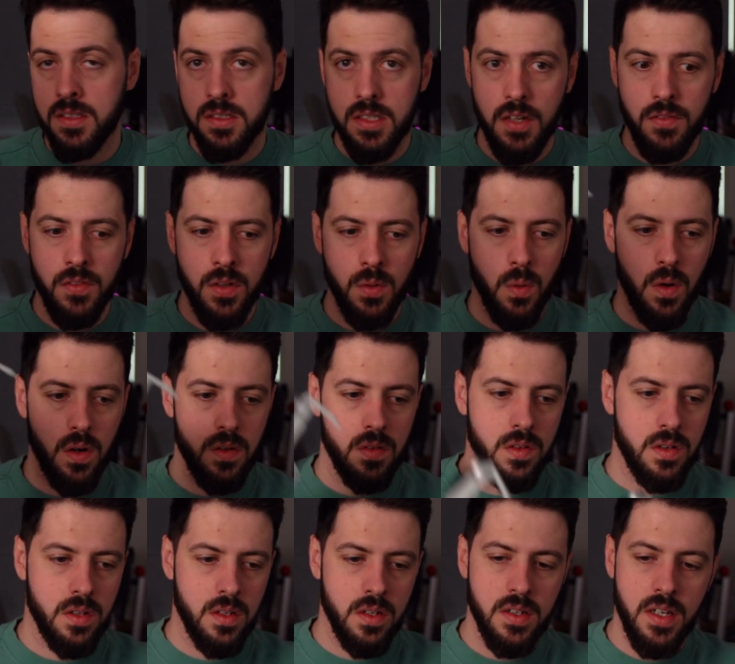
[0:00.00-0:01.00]
definitely worth
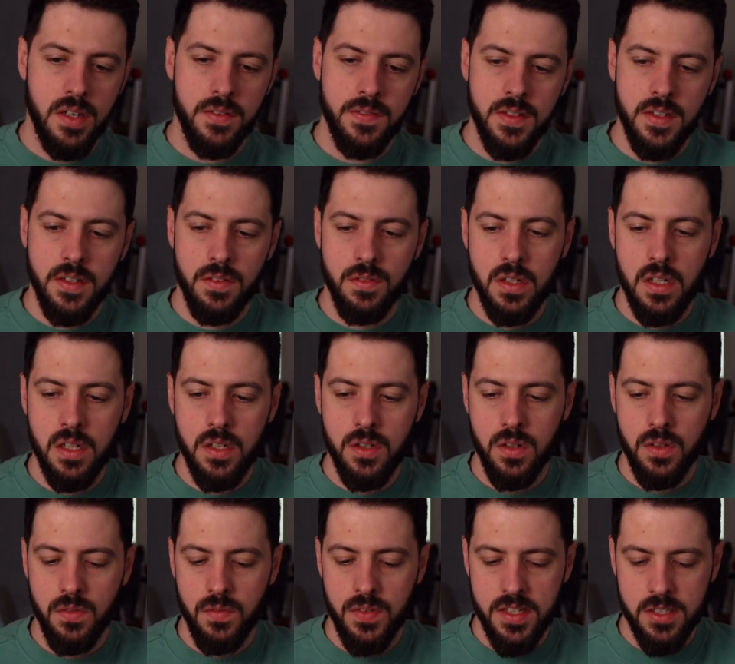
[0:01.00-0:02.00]
it, and definitely a really
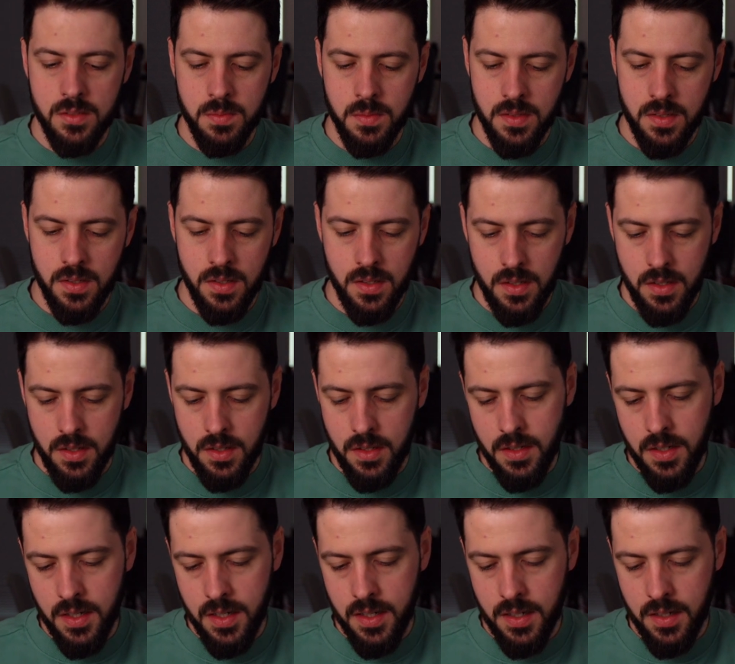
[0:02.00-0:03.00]
good investment.
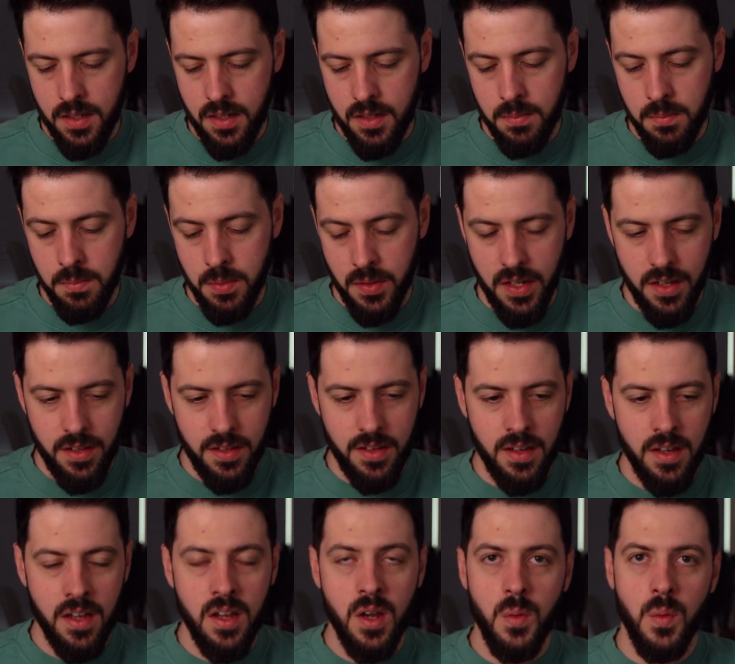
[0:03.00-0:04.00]
But
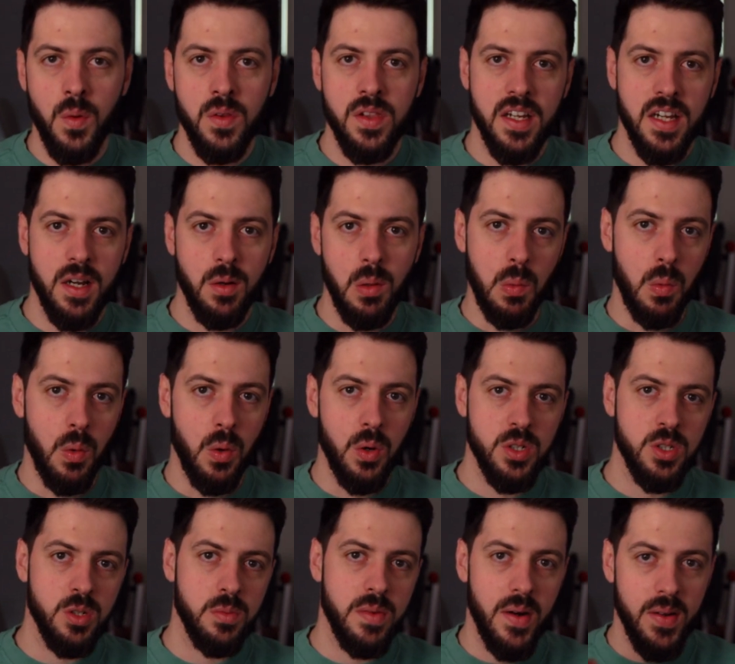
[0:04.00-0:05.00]
one thing I would
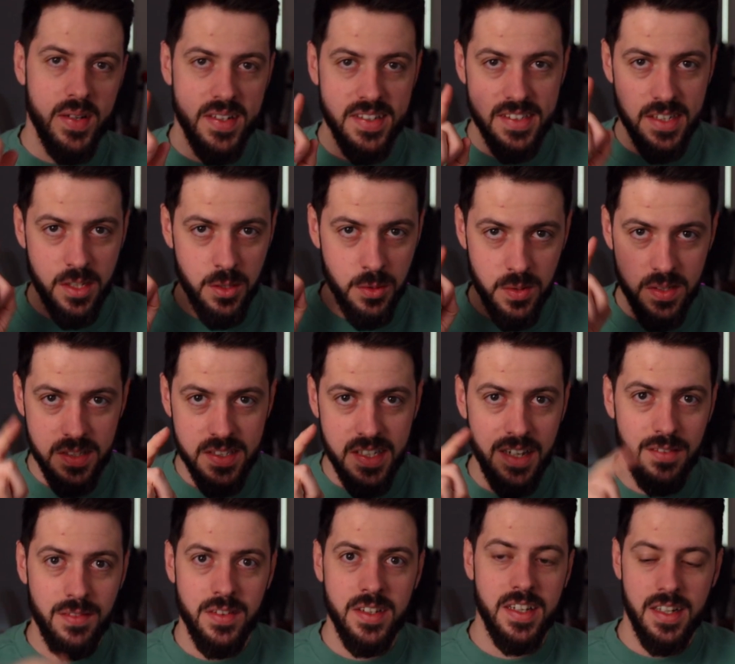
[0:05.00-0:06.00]
warn you about is that you will
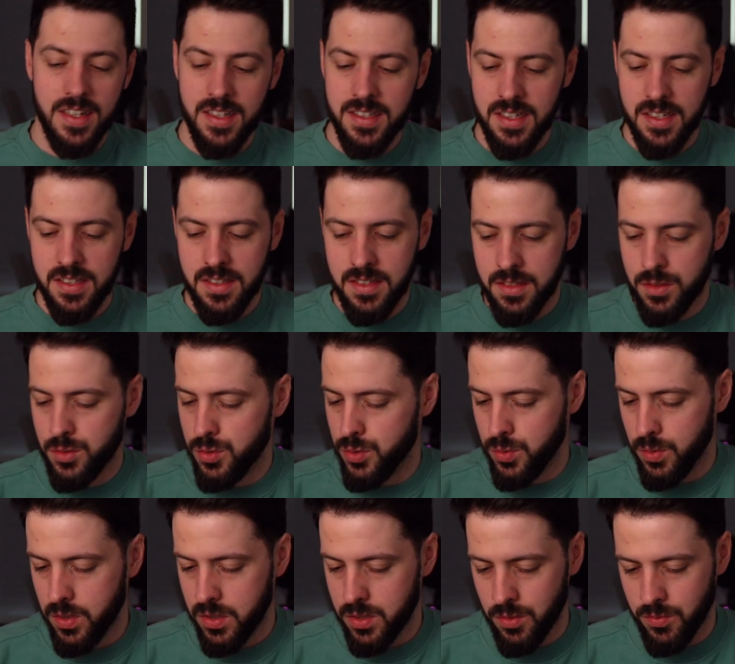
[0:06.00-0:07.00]
definitely get addicted
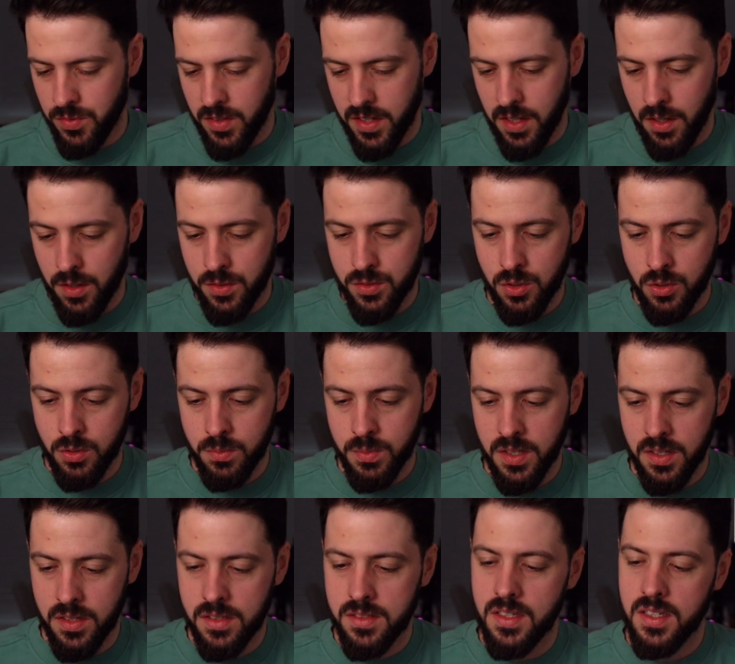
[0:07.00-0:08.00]
to flying a drone,
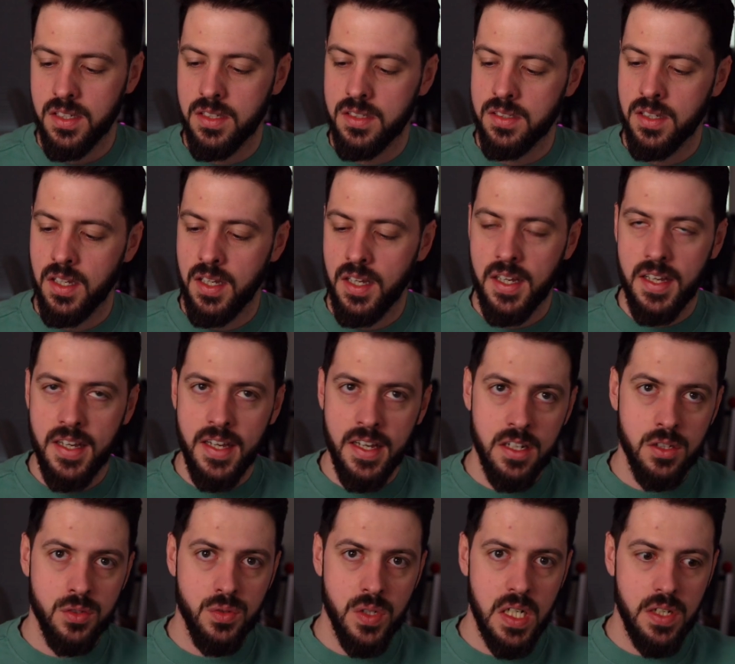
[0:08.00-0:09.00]
because it
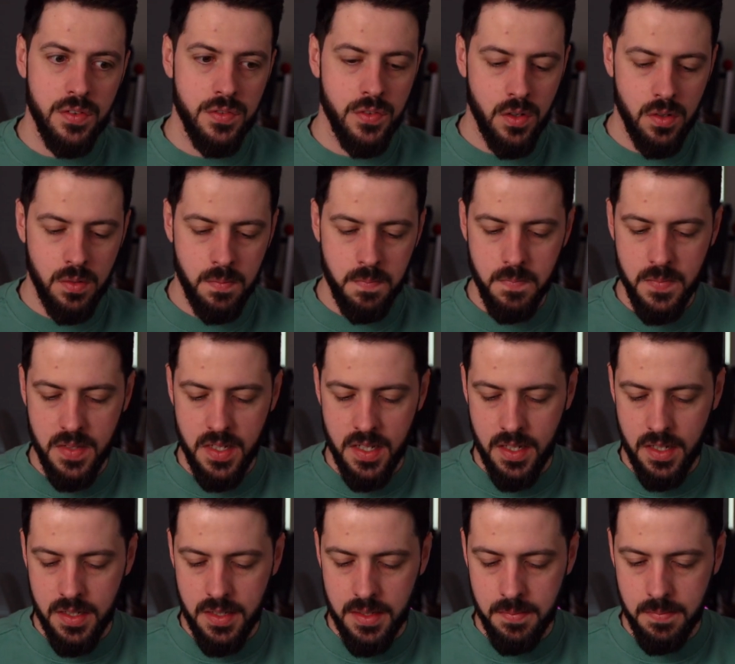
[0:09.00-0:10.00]
is really fun.
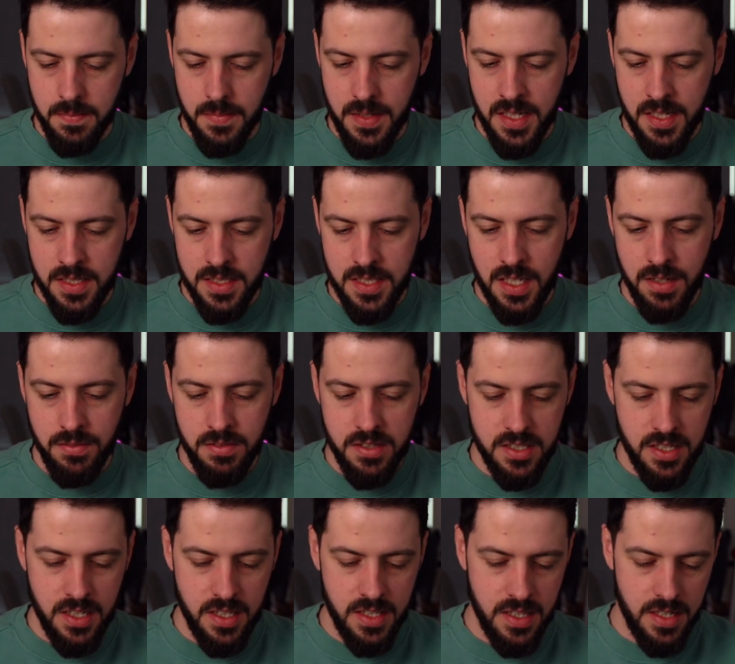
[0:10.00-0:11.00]
I can safely
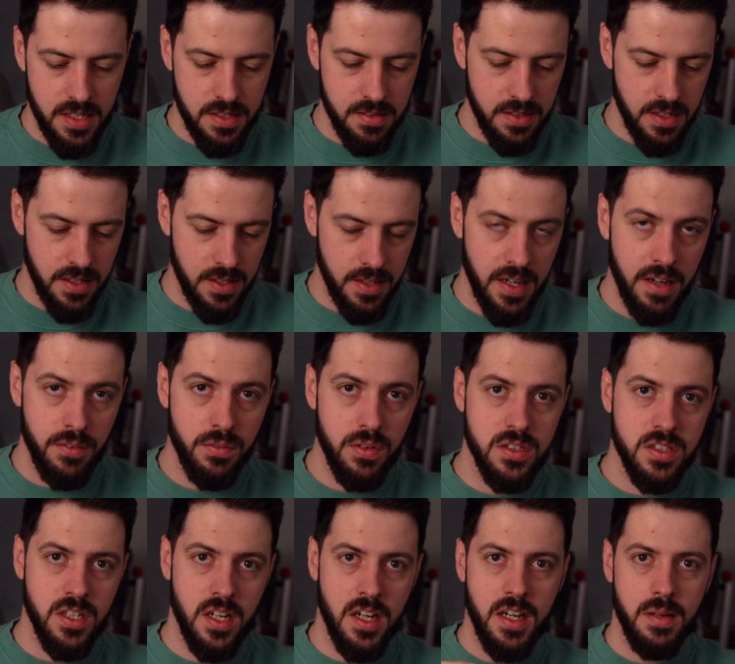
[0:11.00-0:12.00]
say that
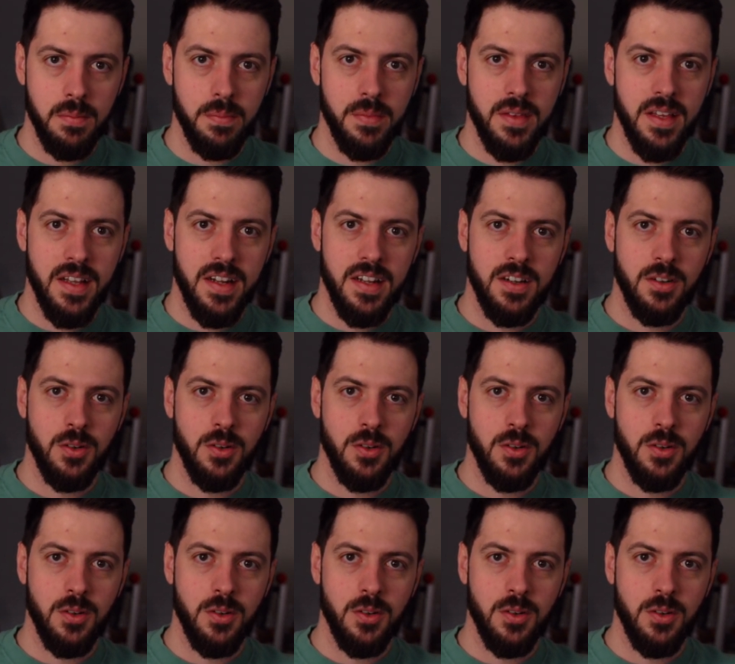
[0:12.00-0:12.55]
every time that it